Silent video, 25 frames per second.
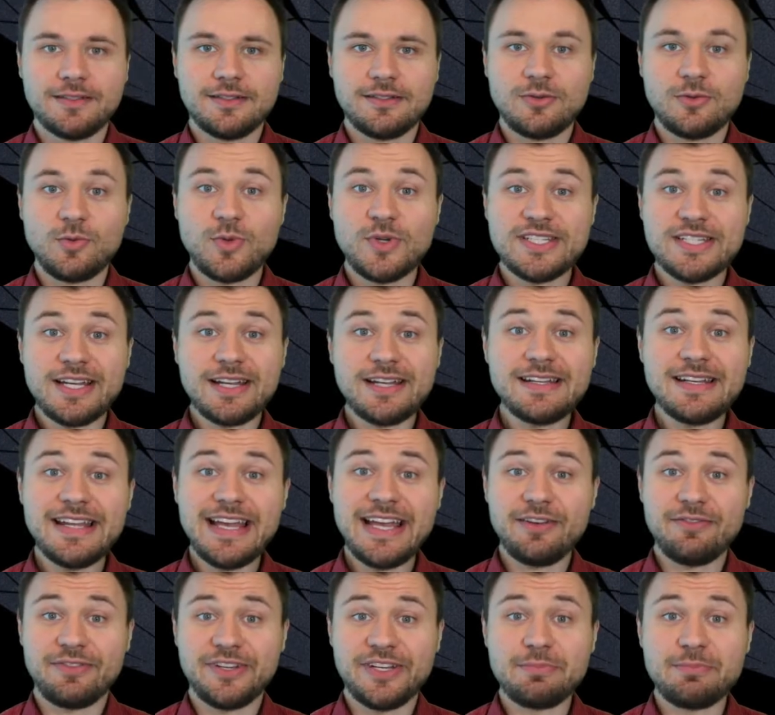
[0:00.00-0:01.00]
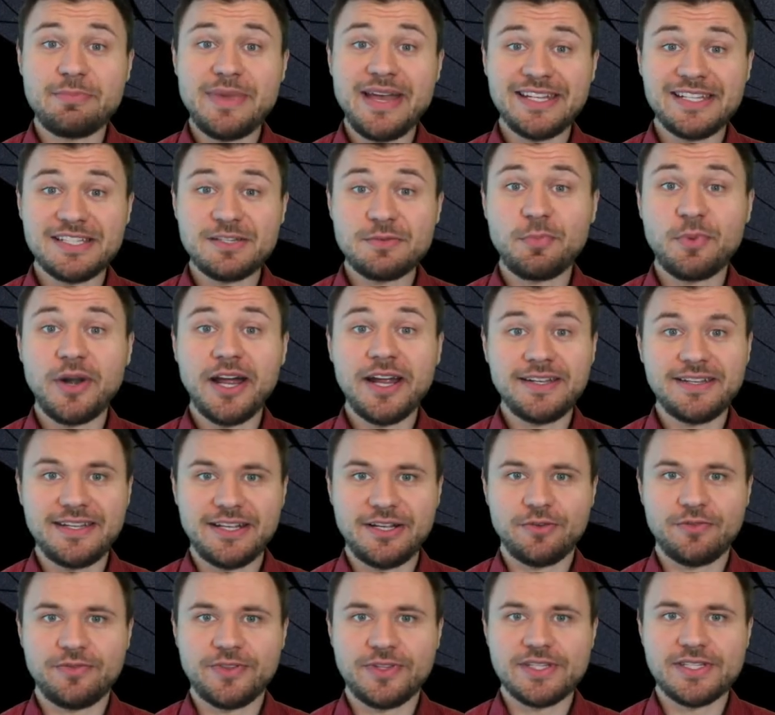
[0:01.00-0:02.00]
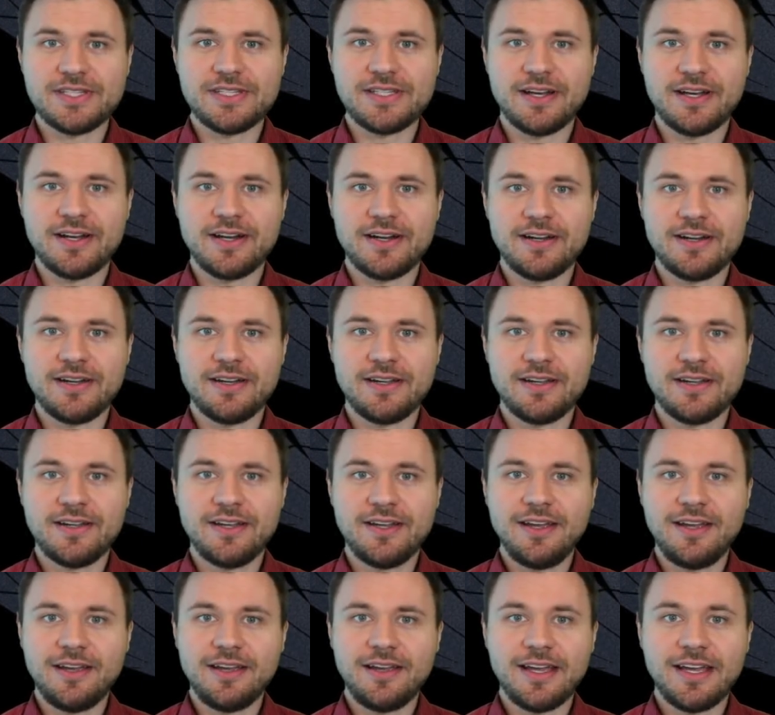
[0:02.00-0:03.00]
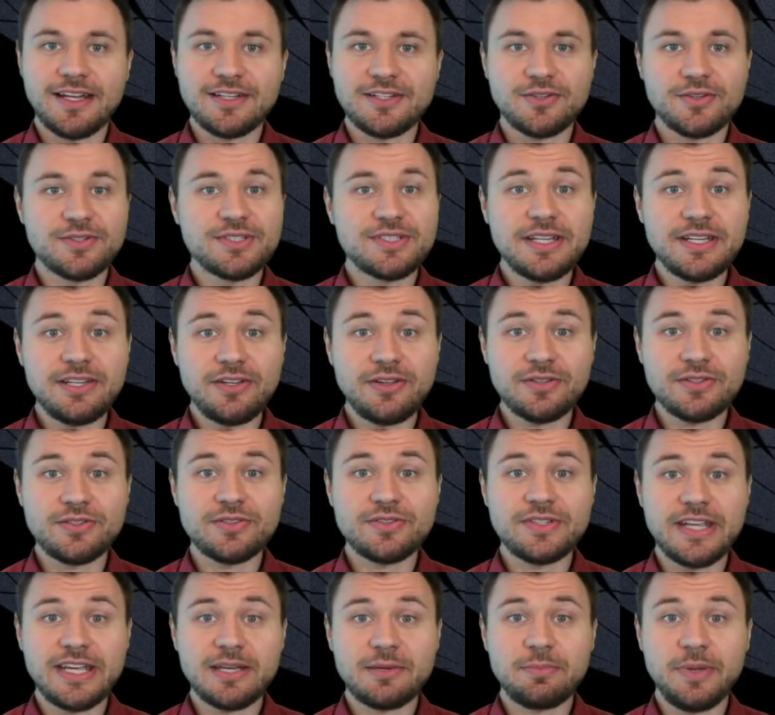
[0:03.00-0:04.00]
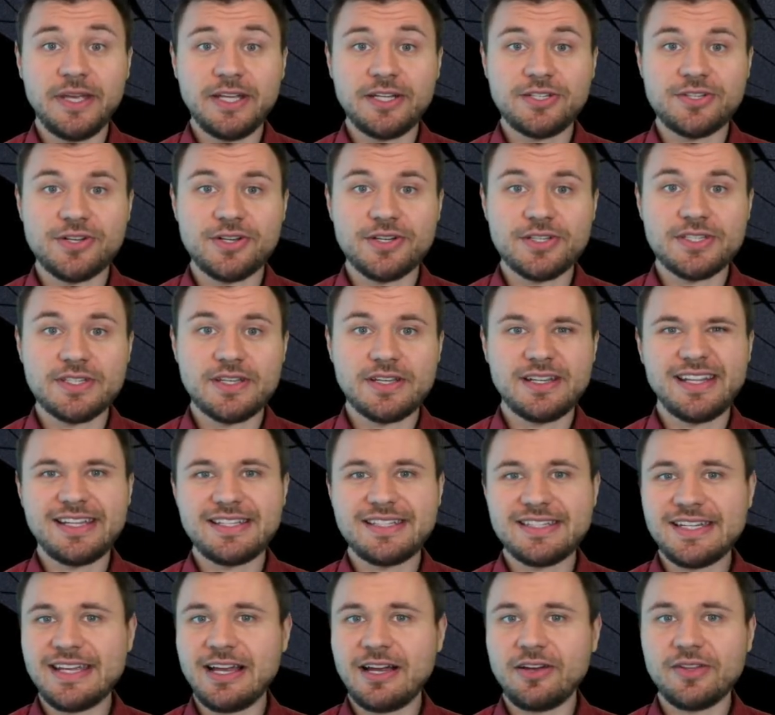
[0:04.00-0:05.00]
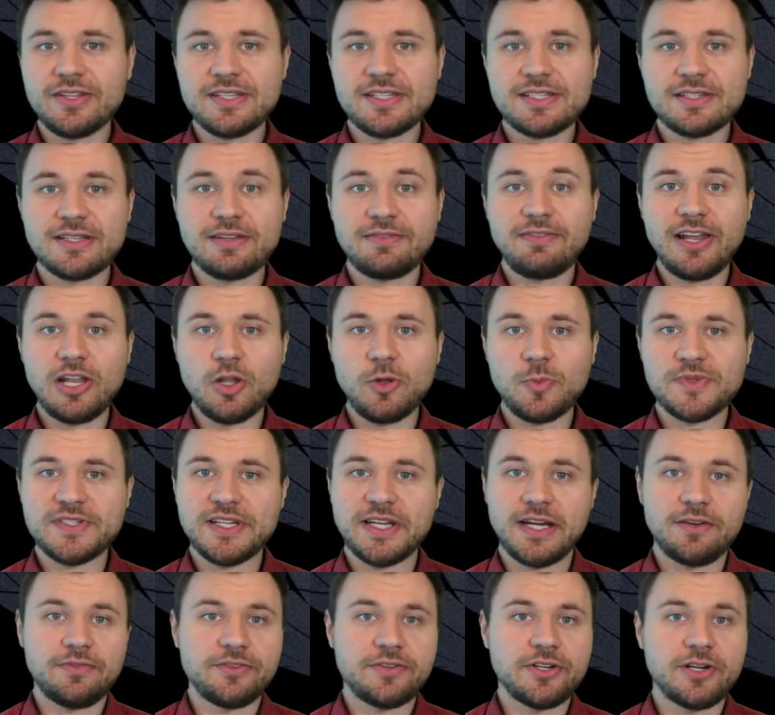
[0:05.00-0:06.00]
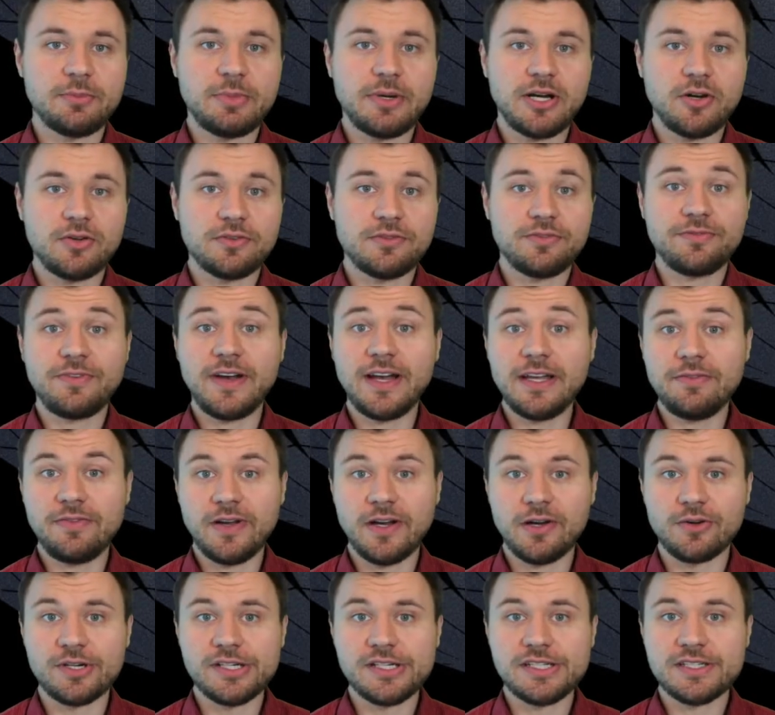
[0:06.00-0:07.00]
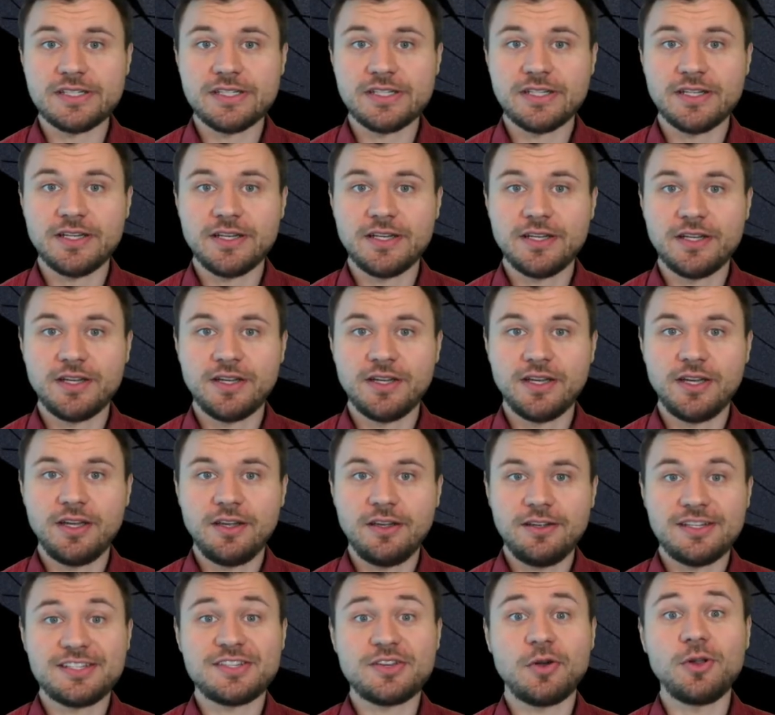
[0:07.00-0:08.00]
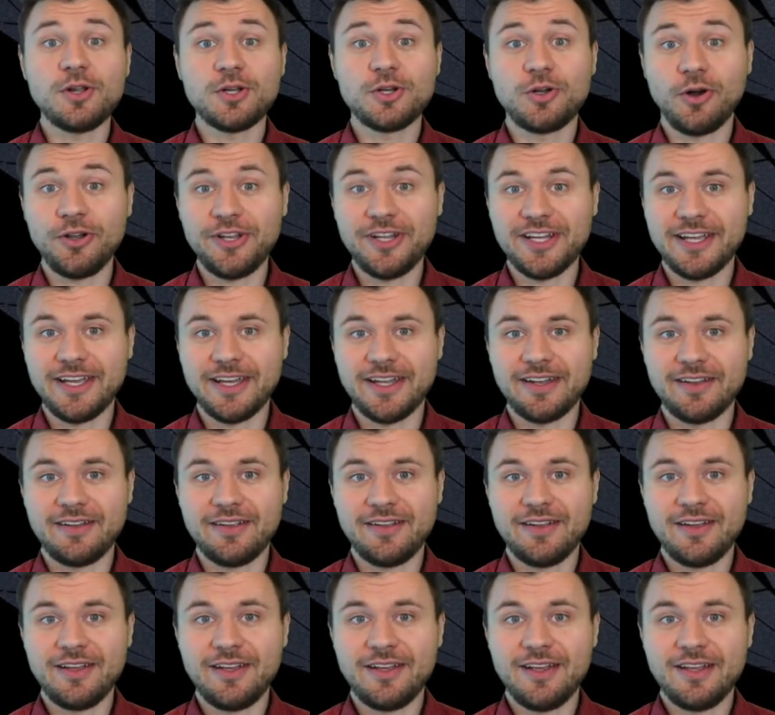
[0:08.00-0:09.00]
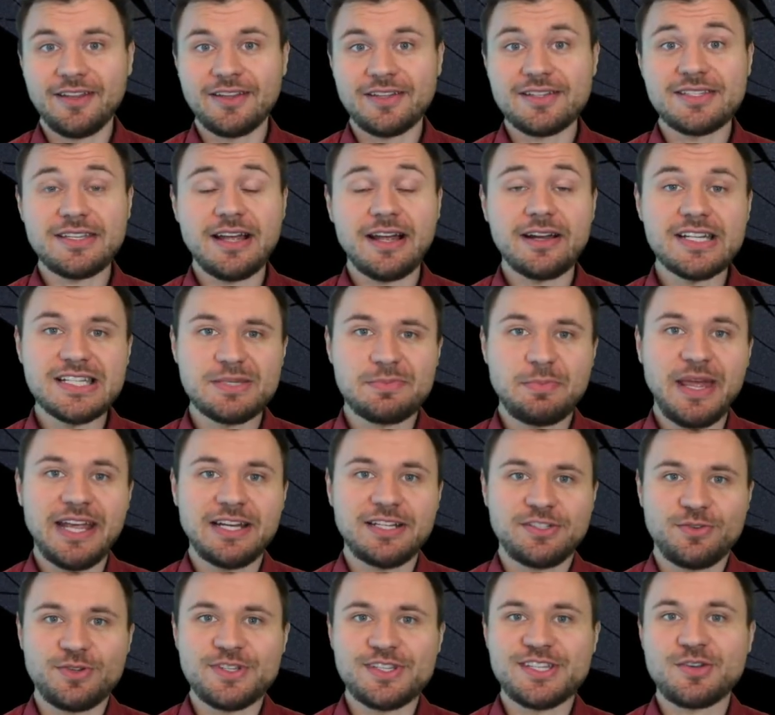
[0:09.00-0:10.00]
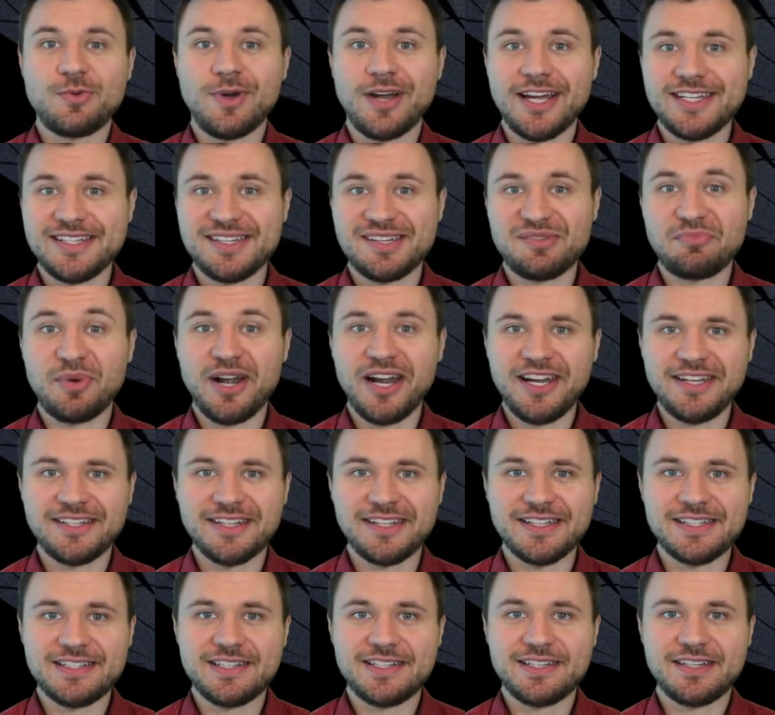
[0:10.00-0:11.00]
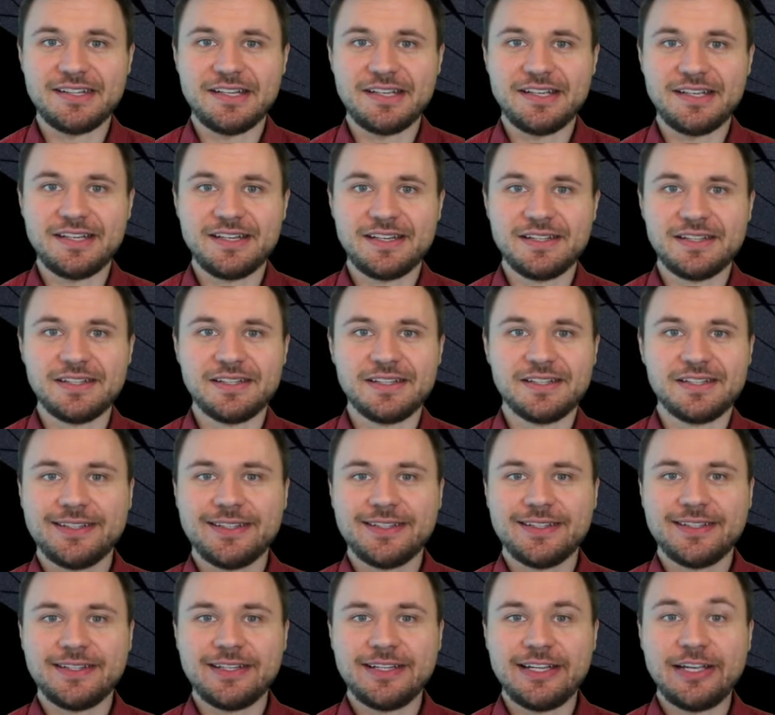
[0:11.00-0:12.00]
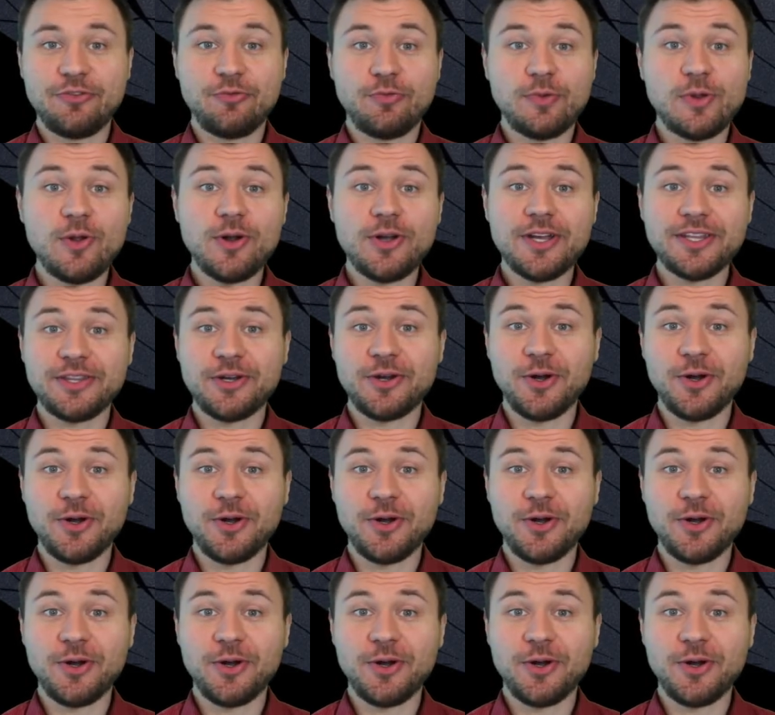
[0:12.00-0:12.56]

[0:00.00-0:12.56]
We suddenly have an immense brightening of this star. And continuing to take pictures, let's see how this develops after about 5 hours. It's all gone again. The star is back to its quiescent brightness. If we look at the